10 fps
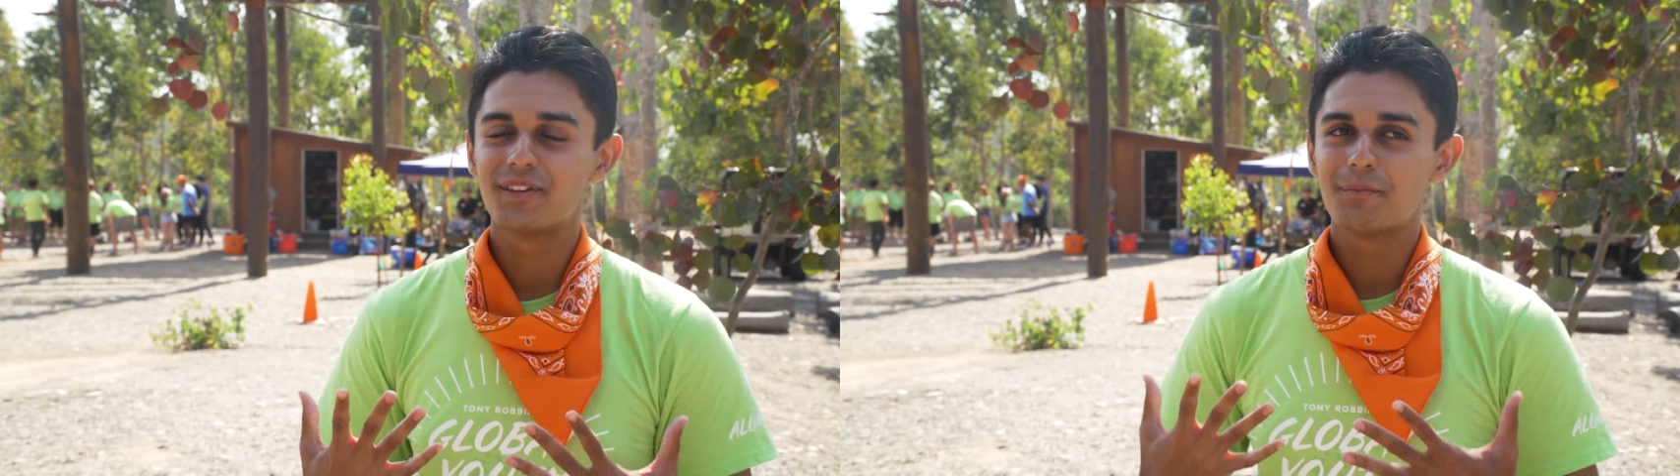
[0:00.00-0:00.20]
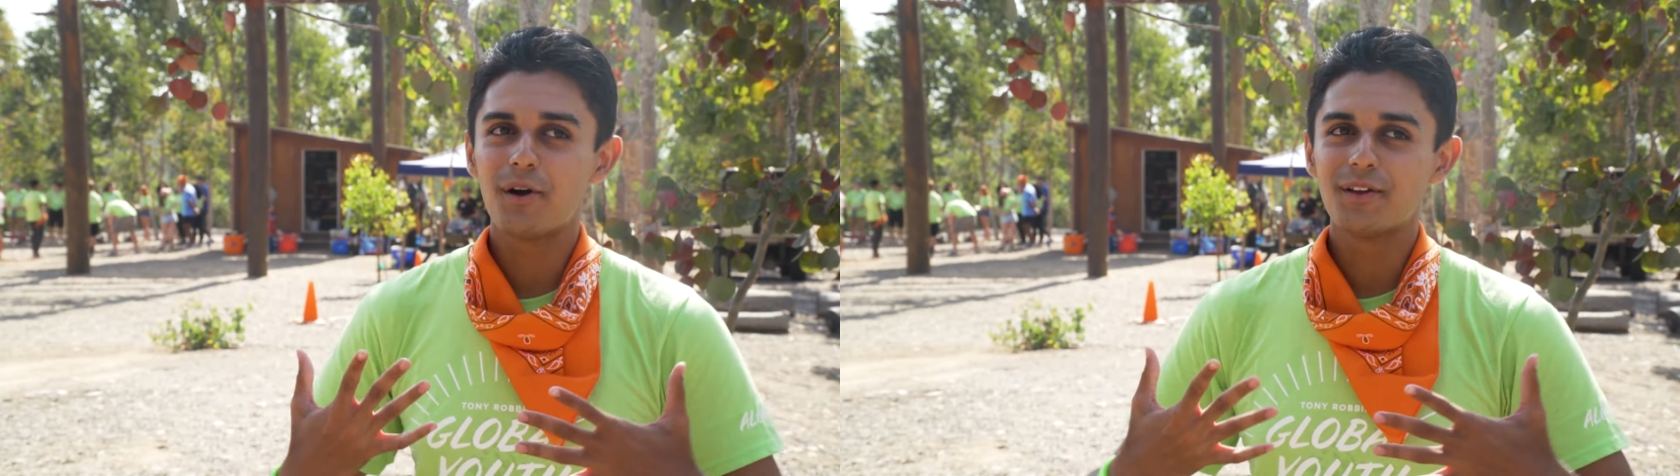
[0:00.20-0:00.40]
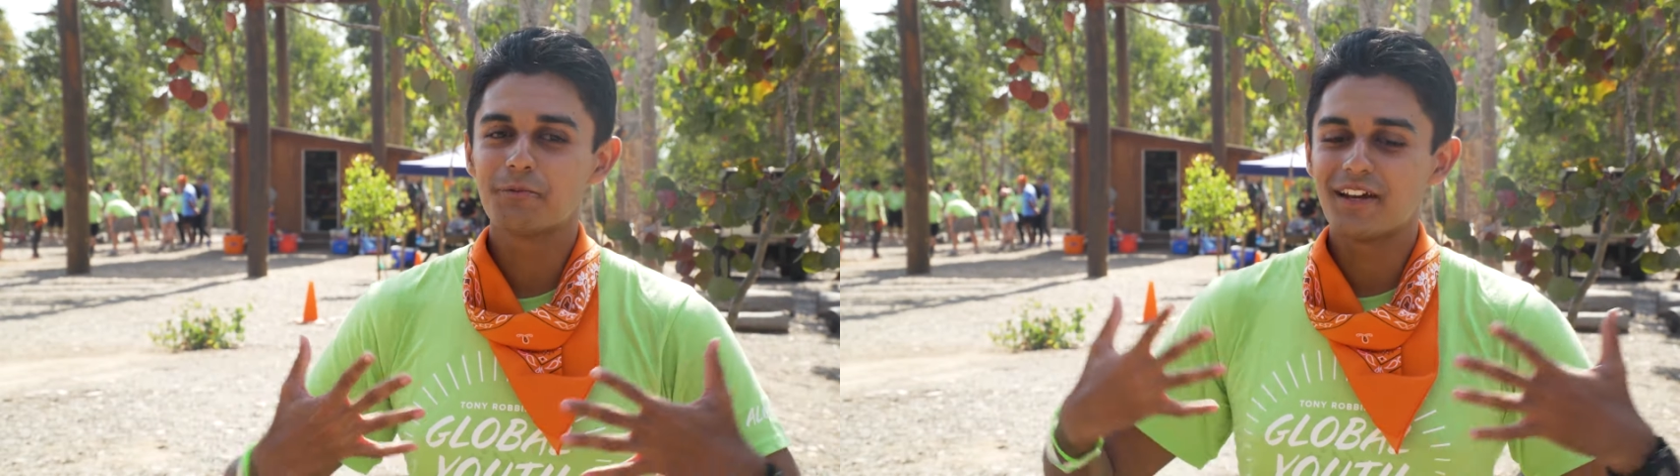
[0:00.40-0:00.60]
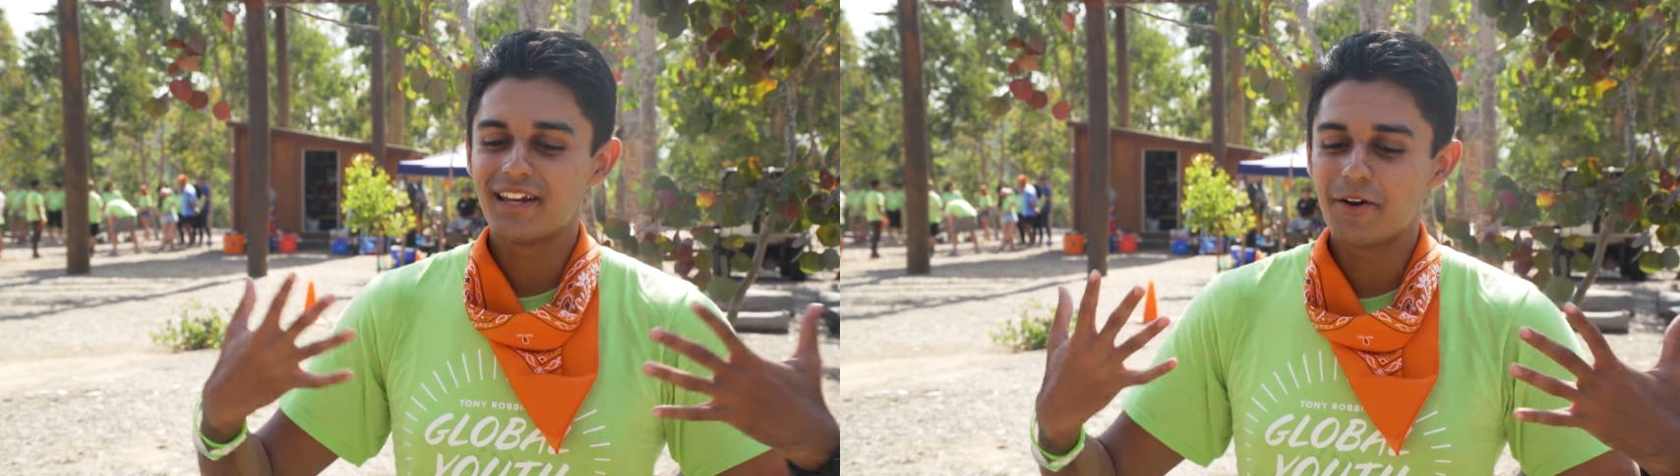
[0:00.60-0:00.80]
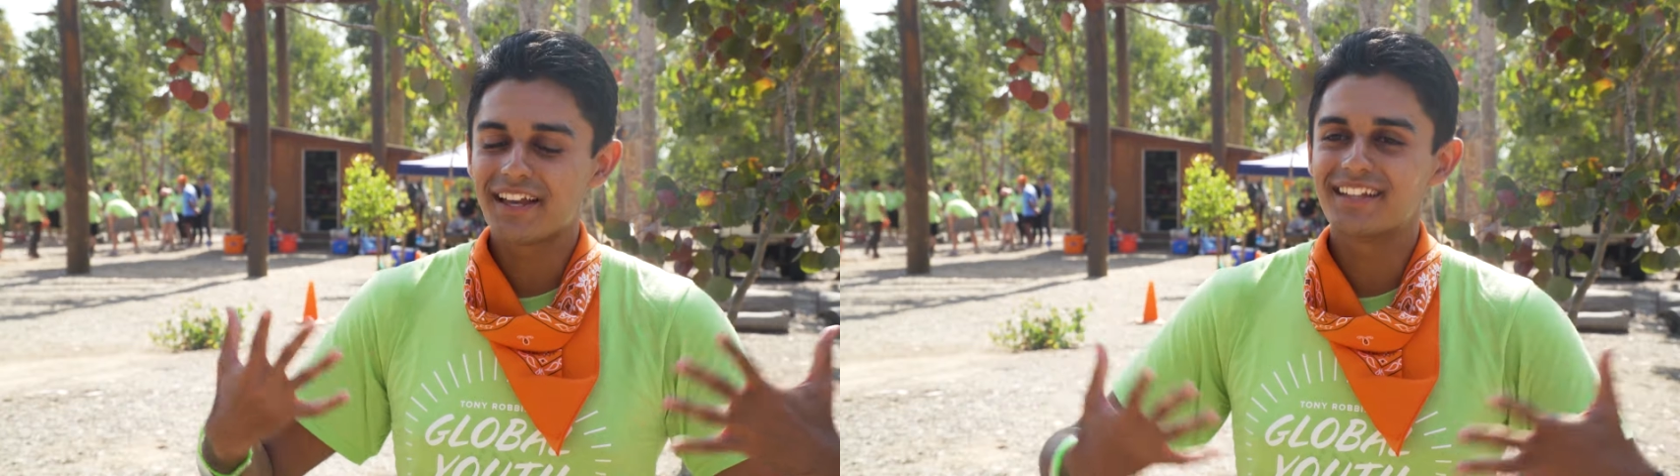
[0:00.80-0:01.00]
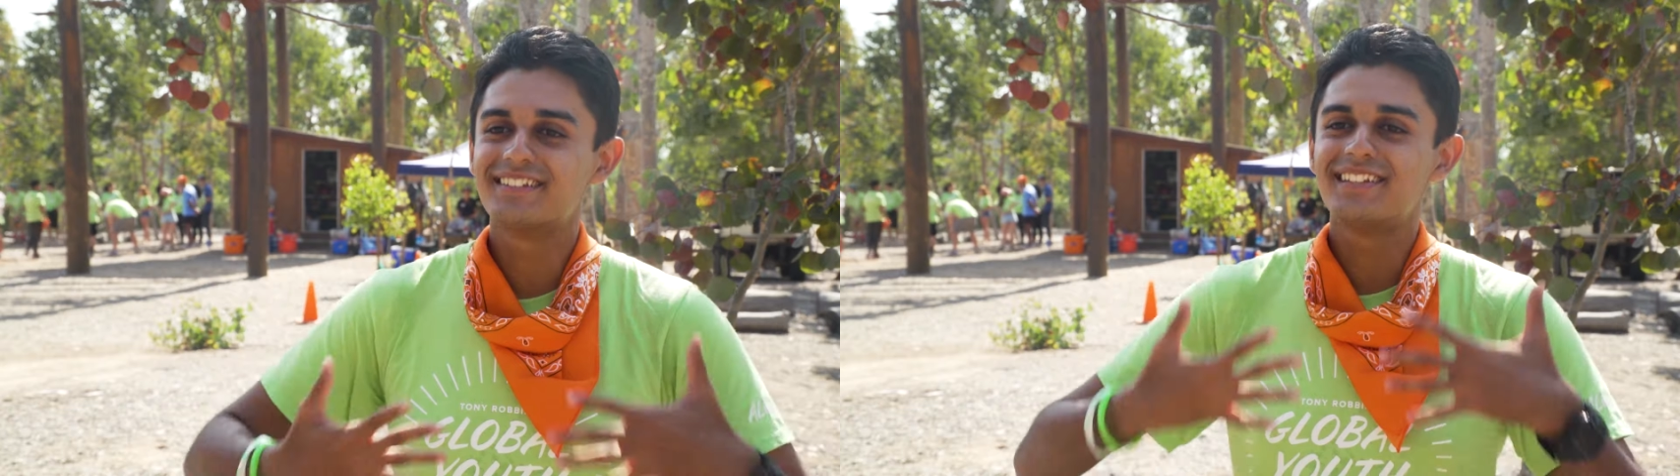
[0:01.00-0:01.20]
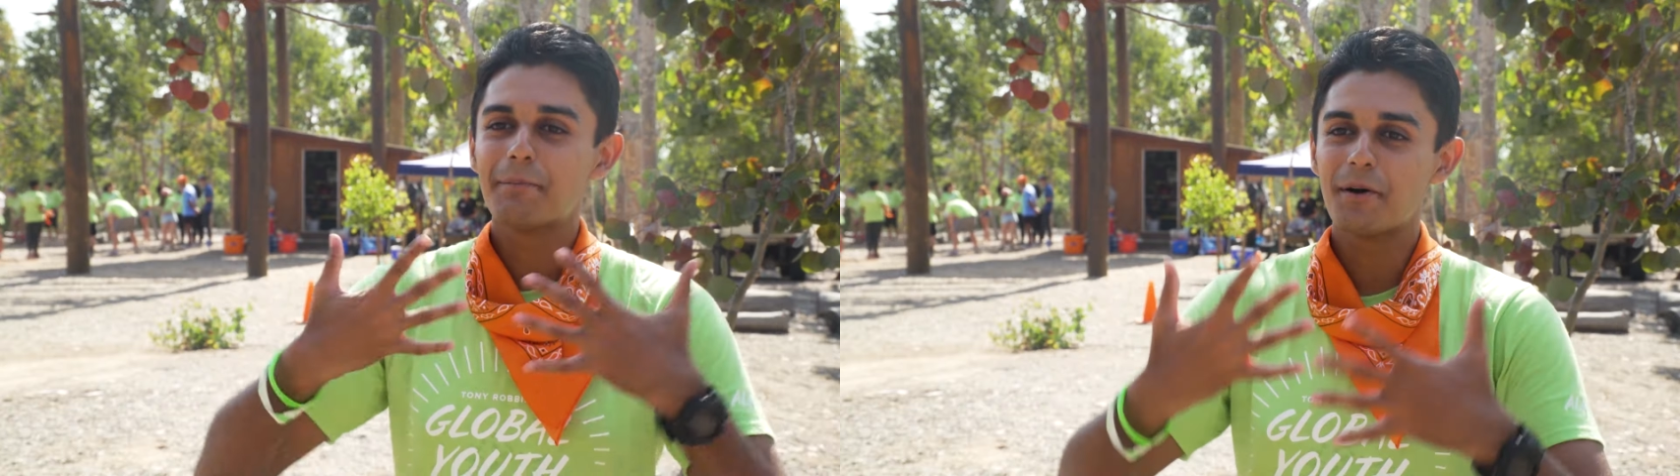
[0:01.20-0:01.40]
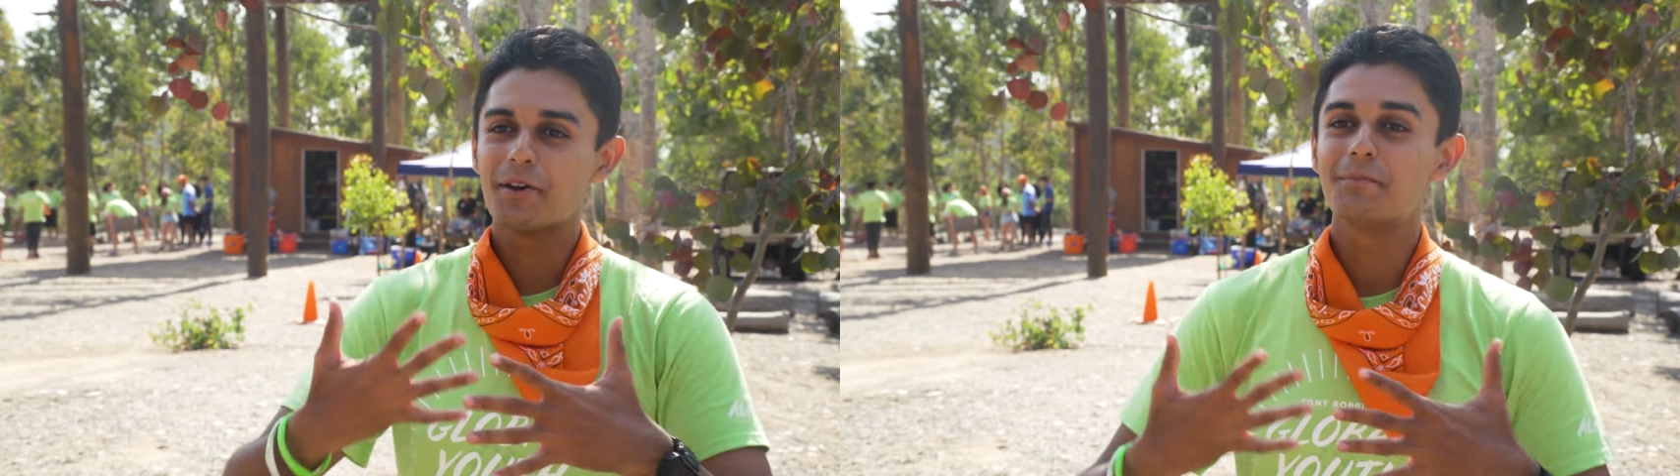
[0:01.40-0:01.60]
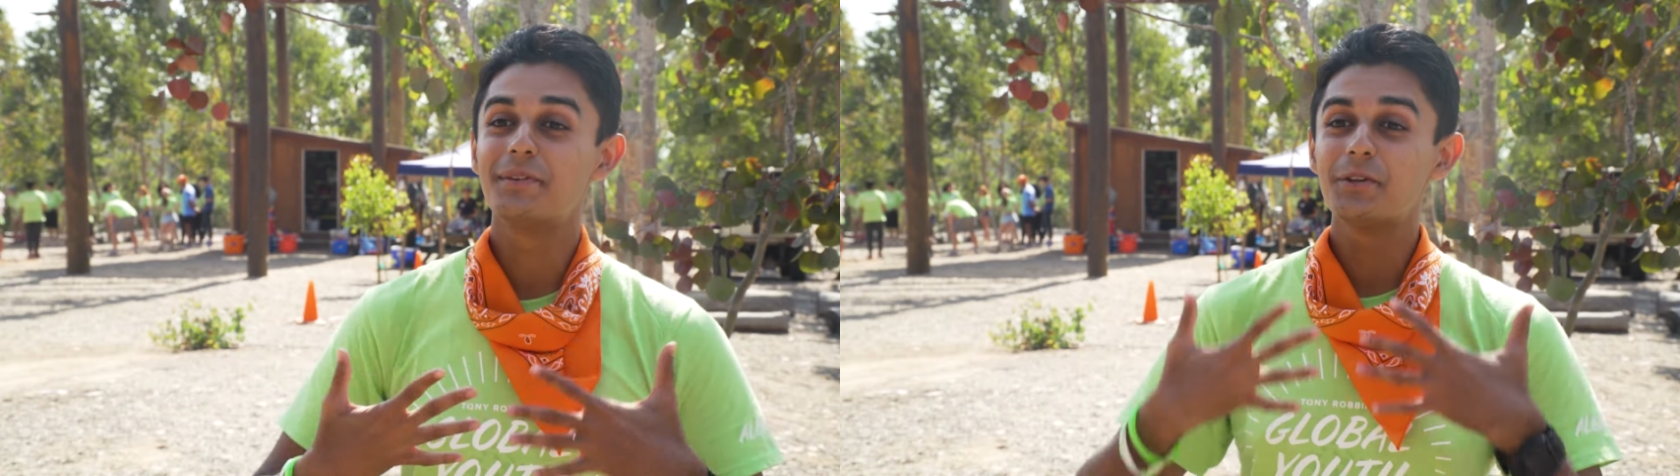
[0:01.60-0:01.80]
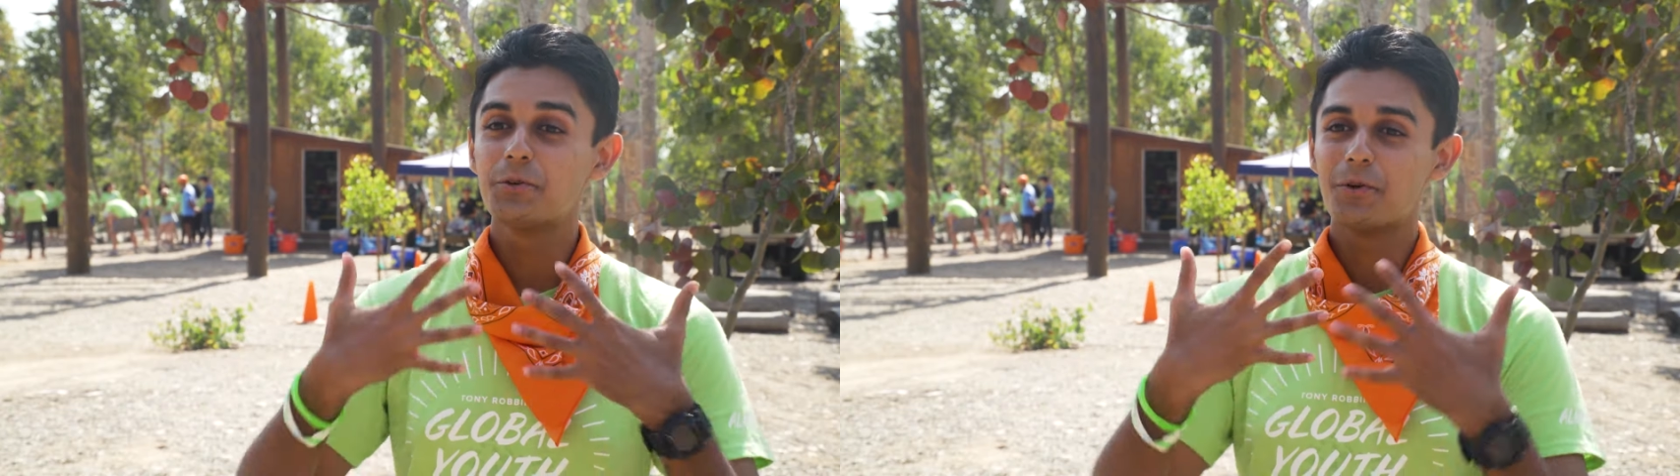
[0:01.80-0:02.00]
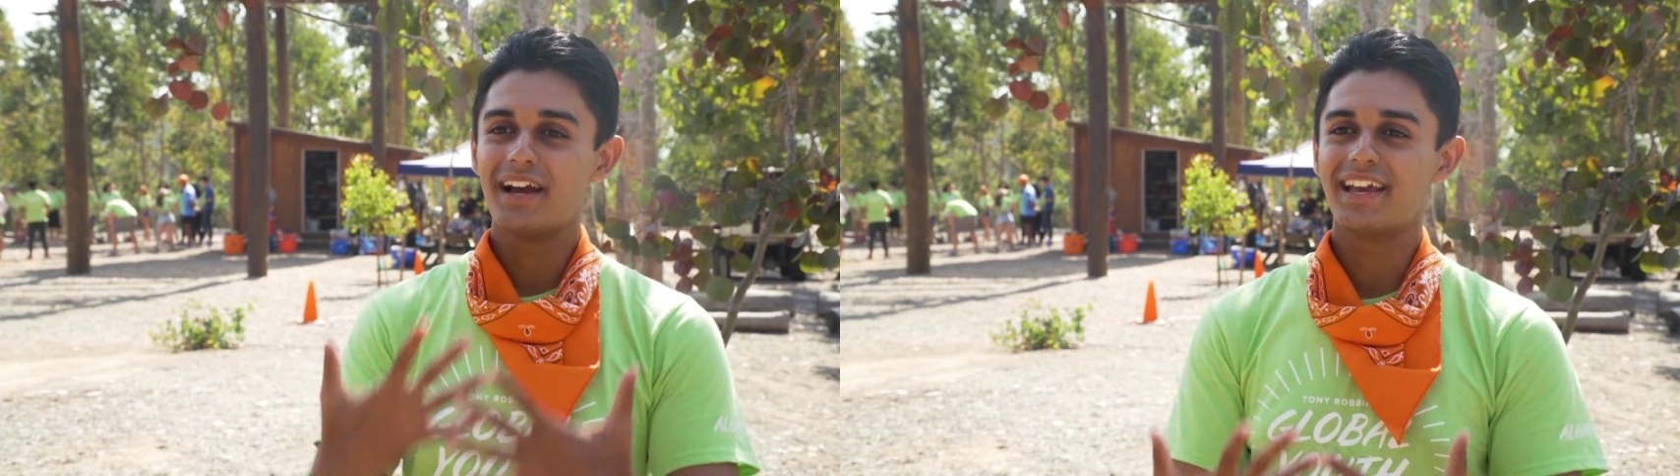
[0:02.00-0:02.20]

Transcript: the point where now I can step out and be who I